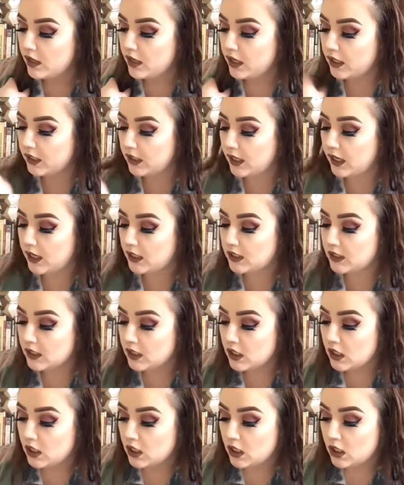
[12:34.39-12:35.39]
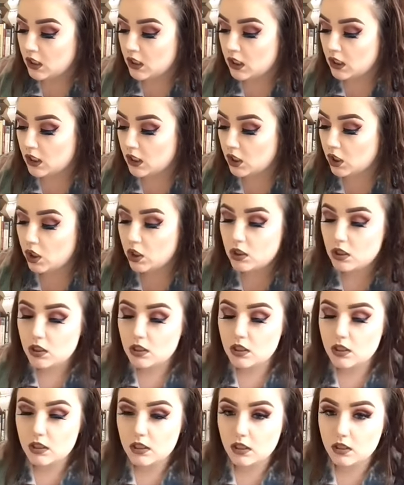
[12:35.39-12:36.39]
Again,
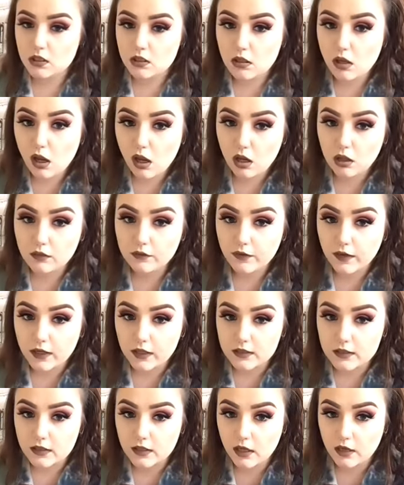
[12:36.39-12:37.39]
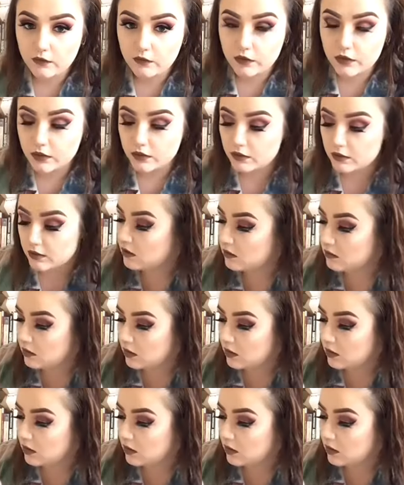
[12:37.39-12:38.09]
Utterson deals in hard facts and evidence.